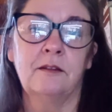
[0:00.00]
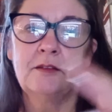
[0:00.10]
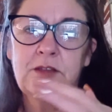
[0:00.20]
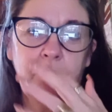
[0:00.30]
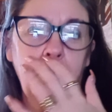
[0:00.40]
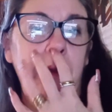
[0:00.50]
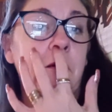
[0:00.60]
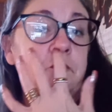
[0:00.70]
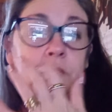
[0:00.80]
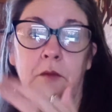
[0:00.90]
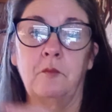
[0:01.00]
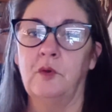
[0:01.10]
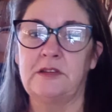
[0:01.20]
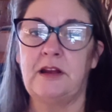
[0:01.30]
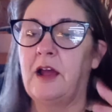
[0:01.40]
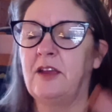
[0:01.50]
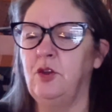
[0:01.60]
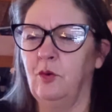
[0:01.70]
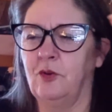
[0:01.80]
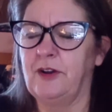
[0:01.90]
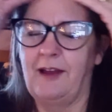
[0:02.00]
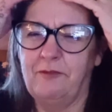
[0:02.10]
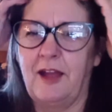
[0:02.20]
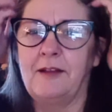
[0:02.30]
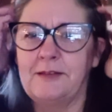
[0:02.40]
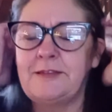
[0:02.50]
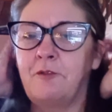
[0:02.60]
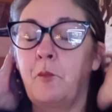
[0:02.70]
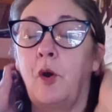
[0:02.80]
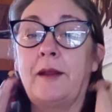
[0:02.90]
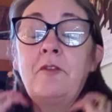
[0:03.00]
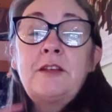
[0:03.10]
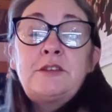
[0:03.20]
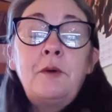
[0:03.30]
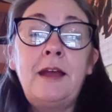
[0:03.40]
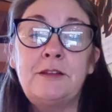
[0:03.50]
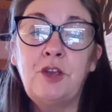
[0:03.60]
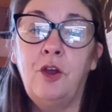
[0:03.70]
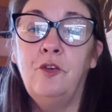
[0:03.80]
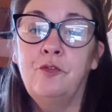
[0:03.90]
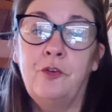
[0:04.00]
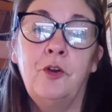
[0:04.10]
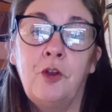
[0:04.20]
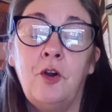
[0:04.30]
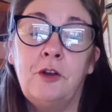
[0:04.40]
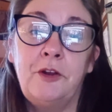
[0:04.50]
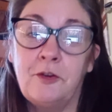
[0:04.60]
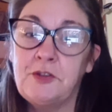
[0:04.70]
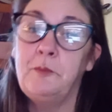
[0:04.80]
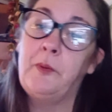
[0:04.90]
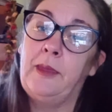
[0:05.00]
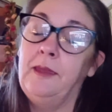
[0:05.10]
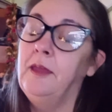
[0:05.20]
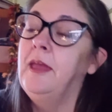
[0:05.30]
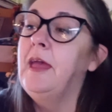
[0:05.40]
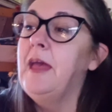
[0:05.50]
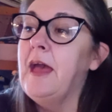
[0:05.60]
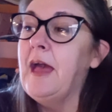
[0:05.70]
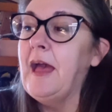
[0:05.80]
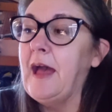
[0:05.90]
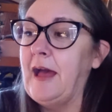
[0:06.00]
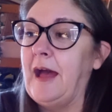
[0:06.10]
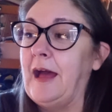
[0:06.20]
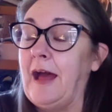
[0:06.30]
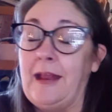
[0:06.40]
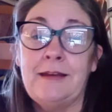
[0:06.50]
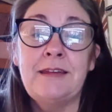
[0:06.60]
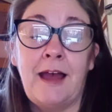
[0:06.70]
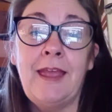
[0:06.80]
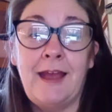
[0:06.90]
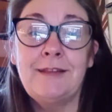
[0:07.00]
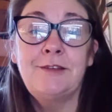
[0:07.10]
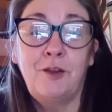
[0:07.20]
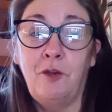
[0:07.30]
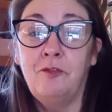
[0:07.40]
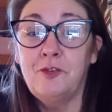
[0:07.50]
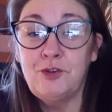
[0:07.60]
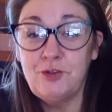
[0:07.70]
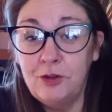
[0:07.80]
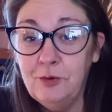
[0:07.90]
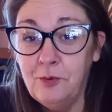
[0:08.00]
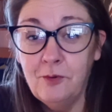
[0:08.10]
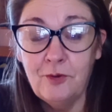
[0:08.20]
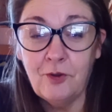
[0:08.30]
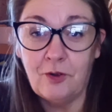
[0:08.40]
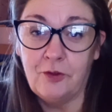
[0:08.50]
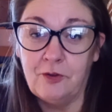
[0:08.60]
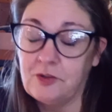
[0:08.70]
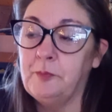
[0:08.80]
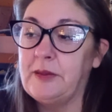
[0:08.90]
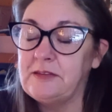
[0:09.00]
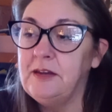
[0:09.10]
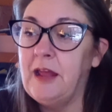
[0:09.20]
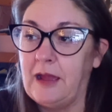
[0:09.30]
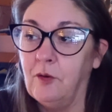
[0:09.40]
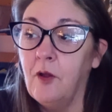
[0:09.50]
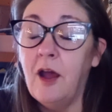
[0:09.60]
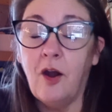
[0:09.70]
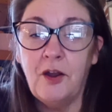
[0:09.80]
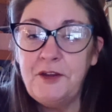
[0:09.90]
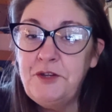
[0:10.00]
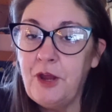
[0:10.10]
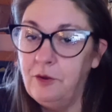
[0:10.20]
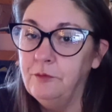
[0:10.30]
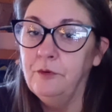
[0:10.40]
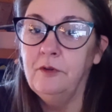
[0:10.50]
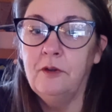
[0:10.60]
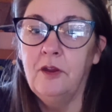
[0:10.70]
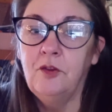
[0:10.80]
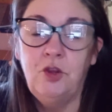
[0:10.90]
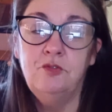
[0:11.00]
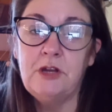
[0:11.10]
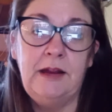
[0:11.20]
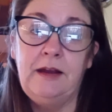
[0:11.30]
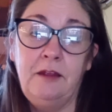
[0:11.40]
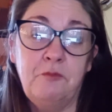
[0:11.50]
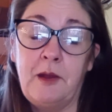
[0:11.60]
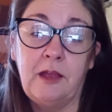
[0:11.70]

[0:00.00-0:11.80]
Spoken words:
so everything was like, you could have cancer and whatever. So I had to go for a colonoscopy. And I had to go for 2 colonoscopies. Now, I don't usually leave my